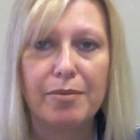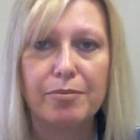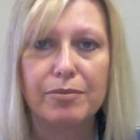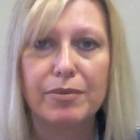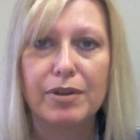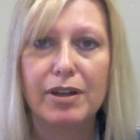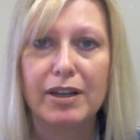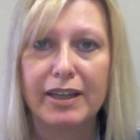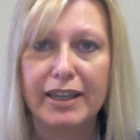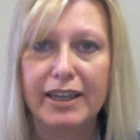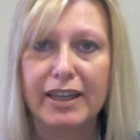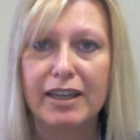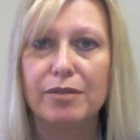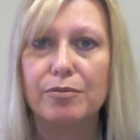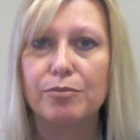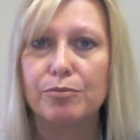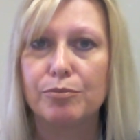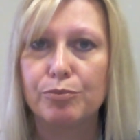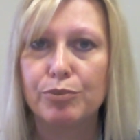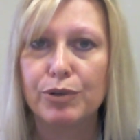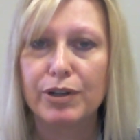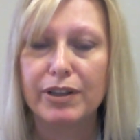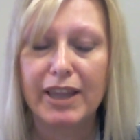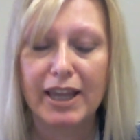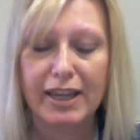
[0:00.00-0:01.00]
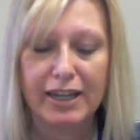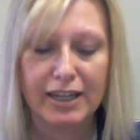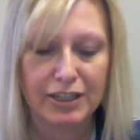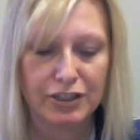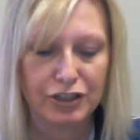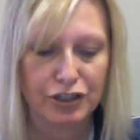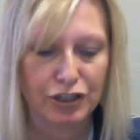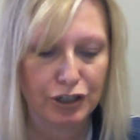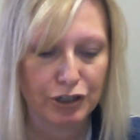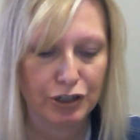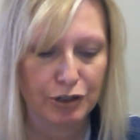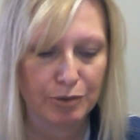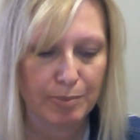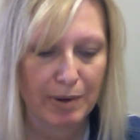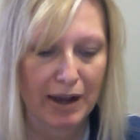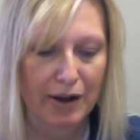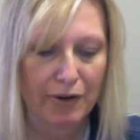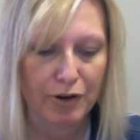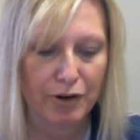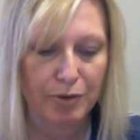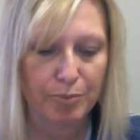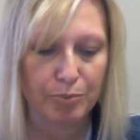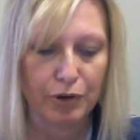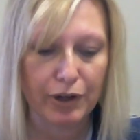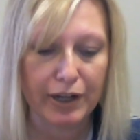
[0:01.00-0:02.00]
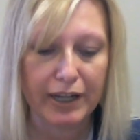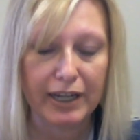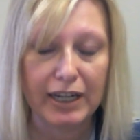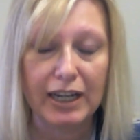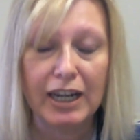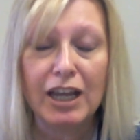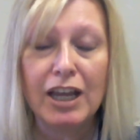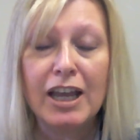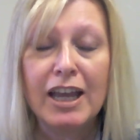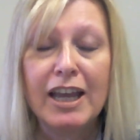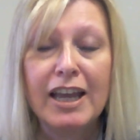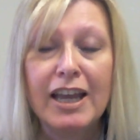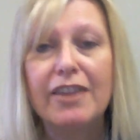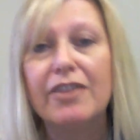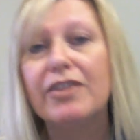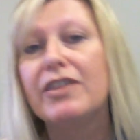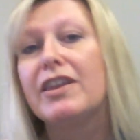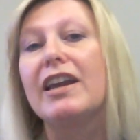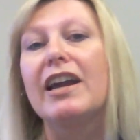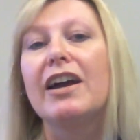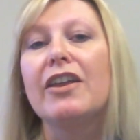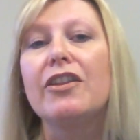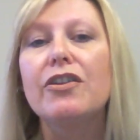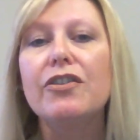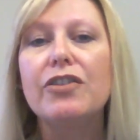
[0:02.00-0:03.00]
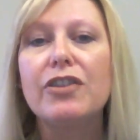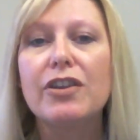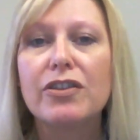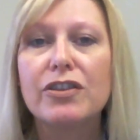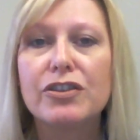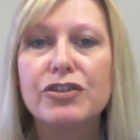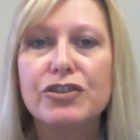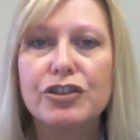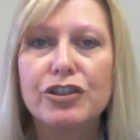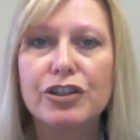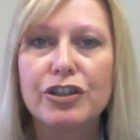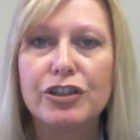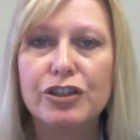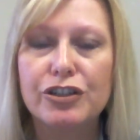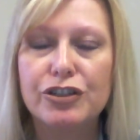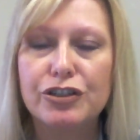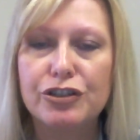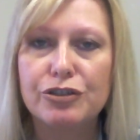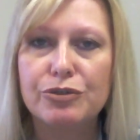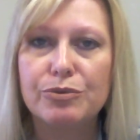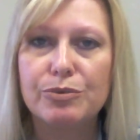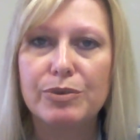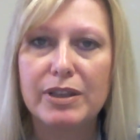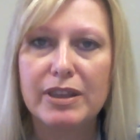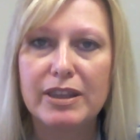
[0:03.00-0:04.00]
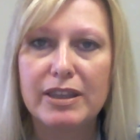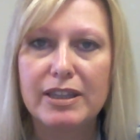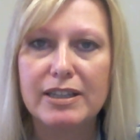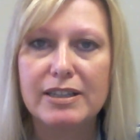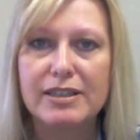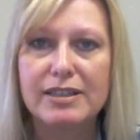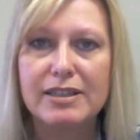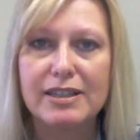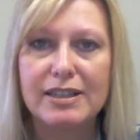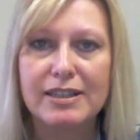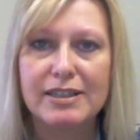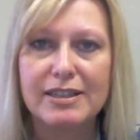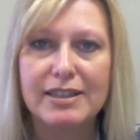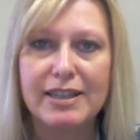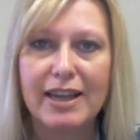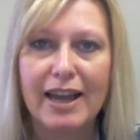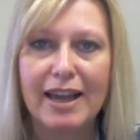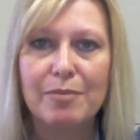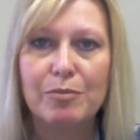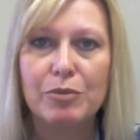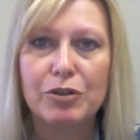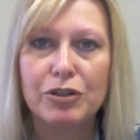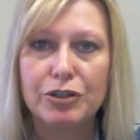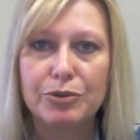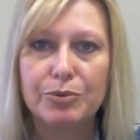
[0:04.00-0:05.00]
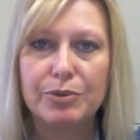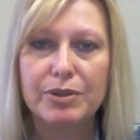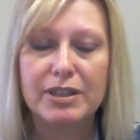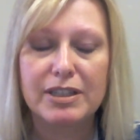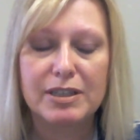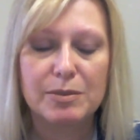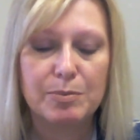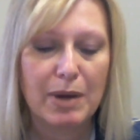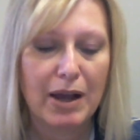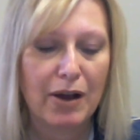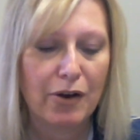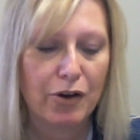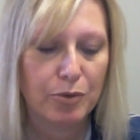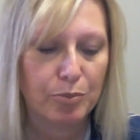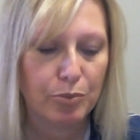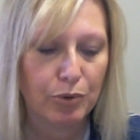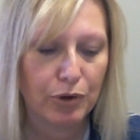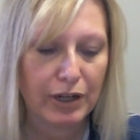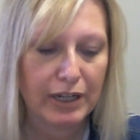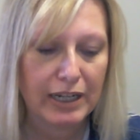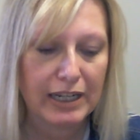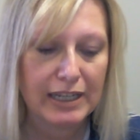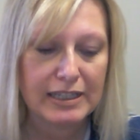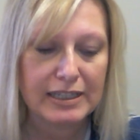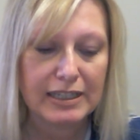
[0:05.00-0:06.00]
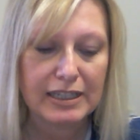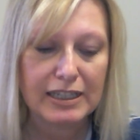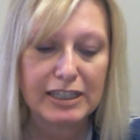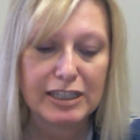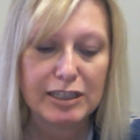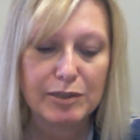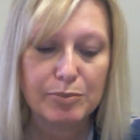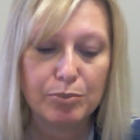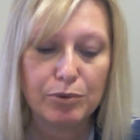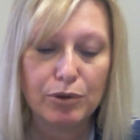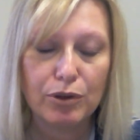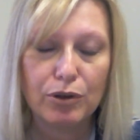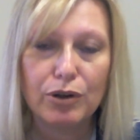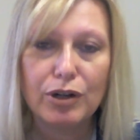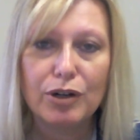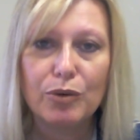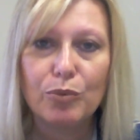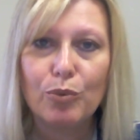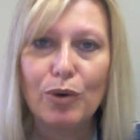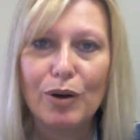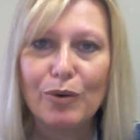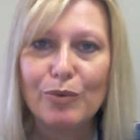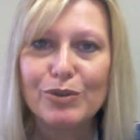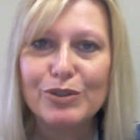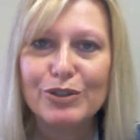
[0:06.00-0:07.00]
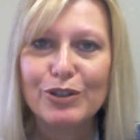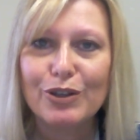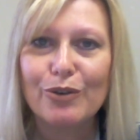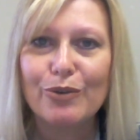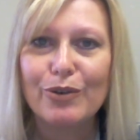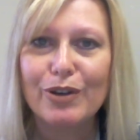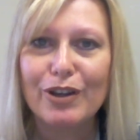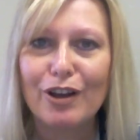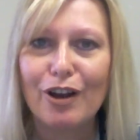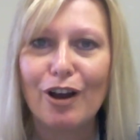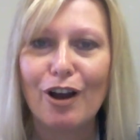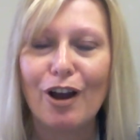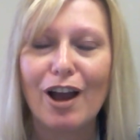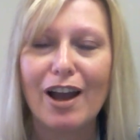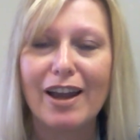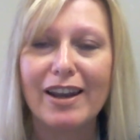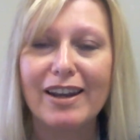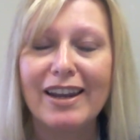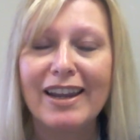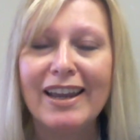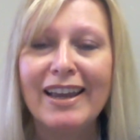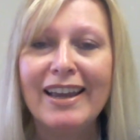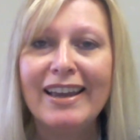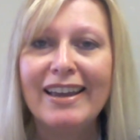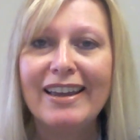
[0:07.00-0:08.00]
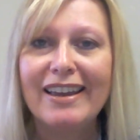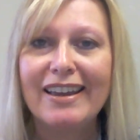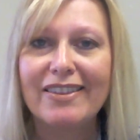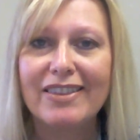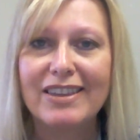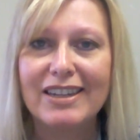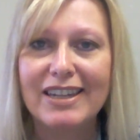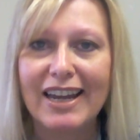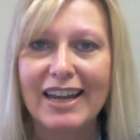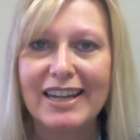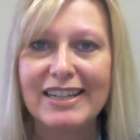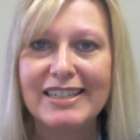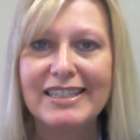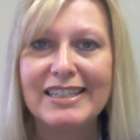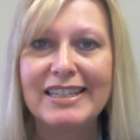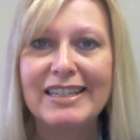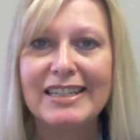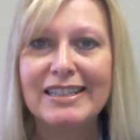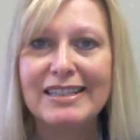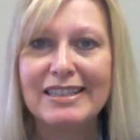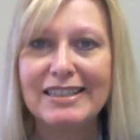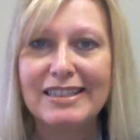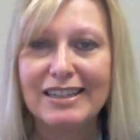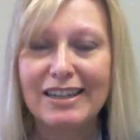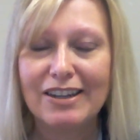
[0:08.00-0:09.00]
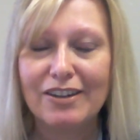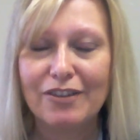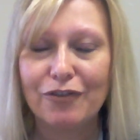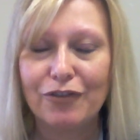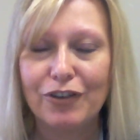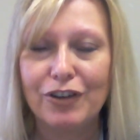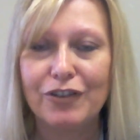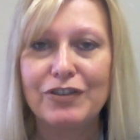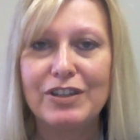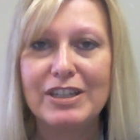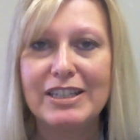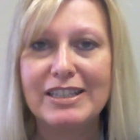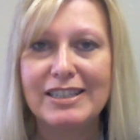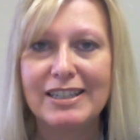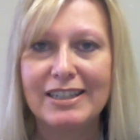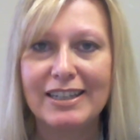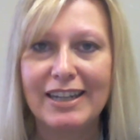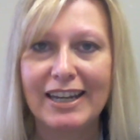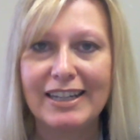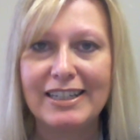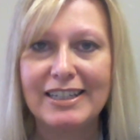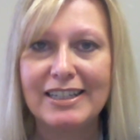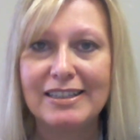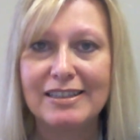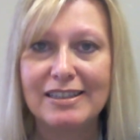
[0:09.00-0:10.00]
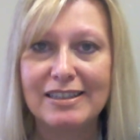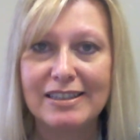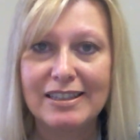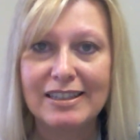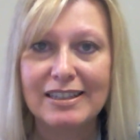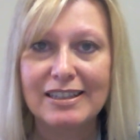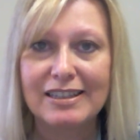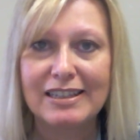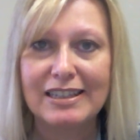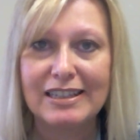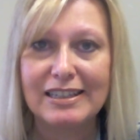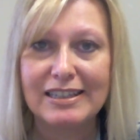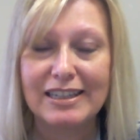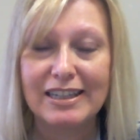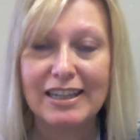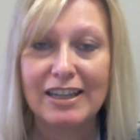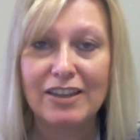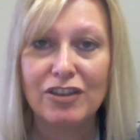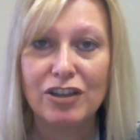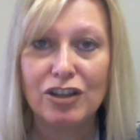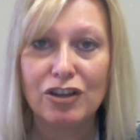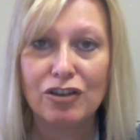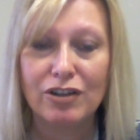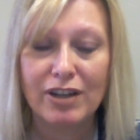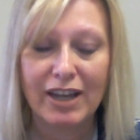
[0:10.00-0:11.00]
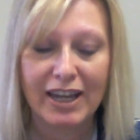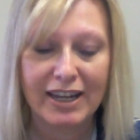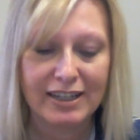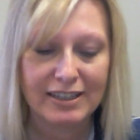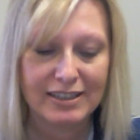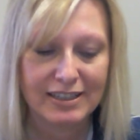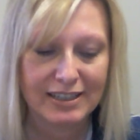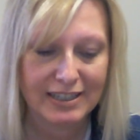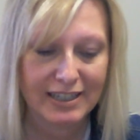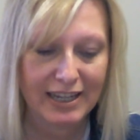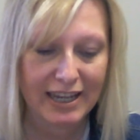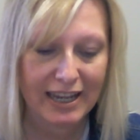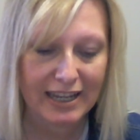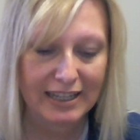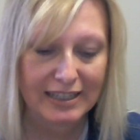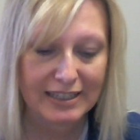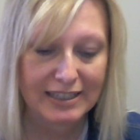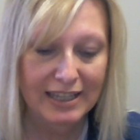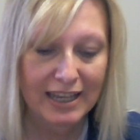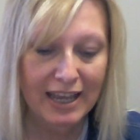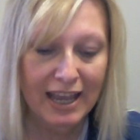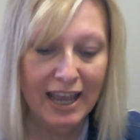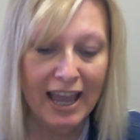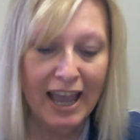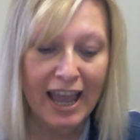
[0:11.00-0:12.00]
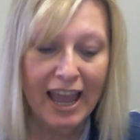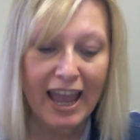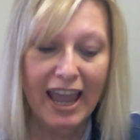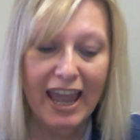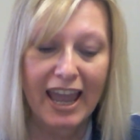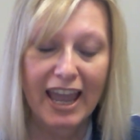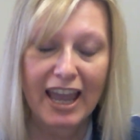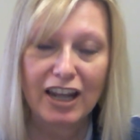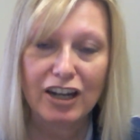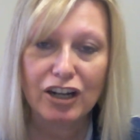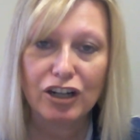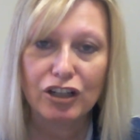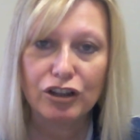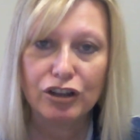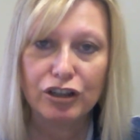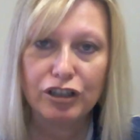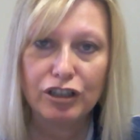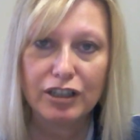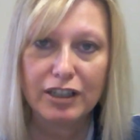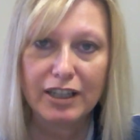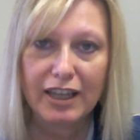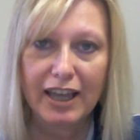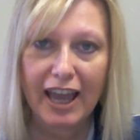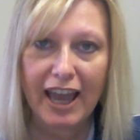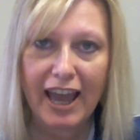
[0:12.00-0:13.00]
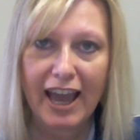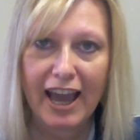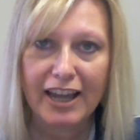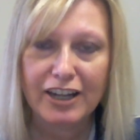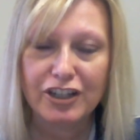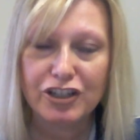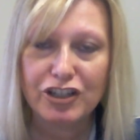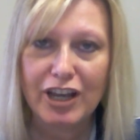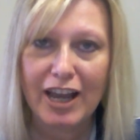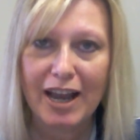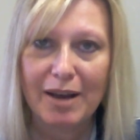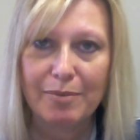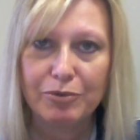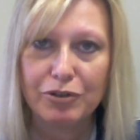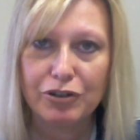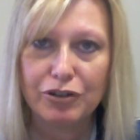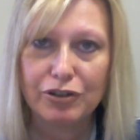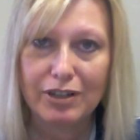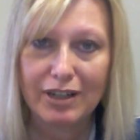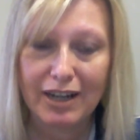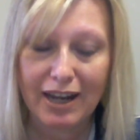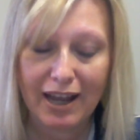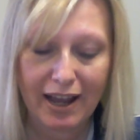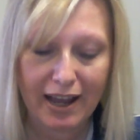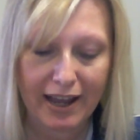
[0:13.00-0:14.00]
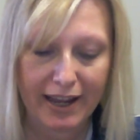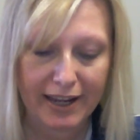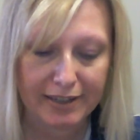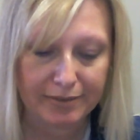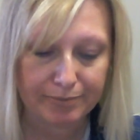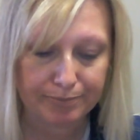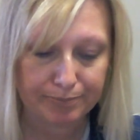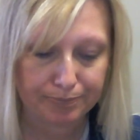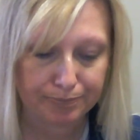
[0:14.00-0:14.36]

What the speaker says: again, bring that into your PowerPoint. The other thing that you're going to do with this assignment or with this PowerPoint is explore what was going on in the 1950s and 1960s in the United States. And look at chapter 9.